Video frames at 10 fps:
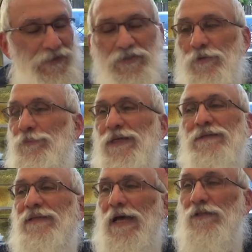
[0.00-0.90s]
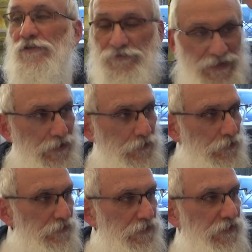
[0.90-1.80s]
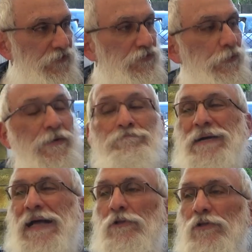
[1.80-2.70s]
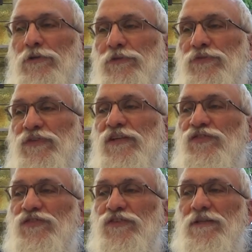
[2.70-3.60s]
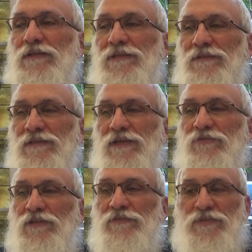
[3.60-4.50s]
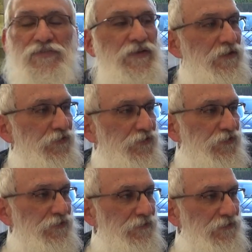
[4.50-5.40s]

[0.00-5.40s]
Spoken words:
The big Dalid of Echad is the way Malchus is still in the level of Atzilus.